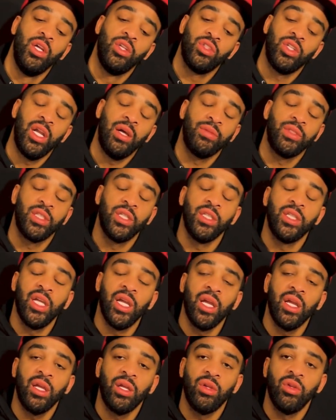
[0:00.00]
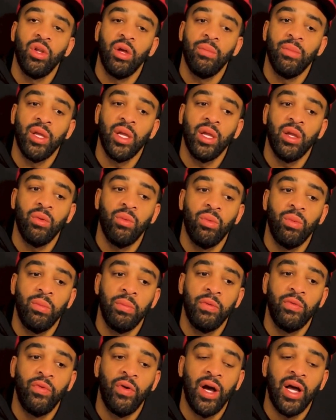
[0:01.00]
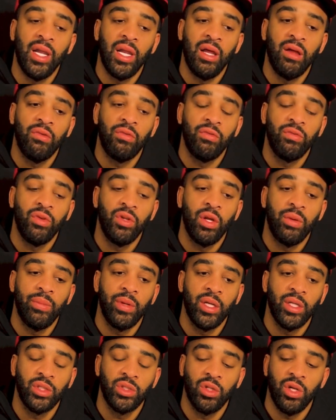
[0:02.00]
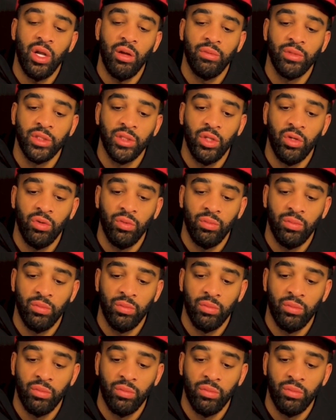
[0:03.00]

So that was a good thing, you know what I mean, before I left, you know what I mean, so that was dope.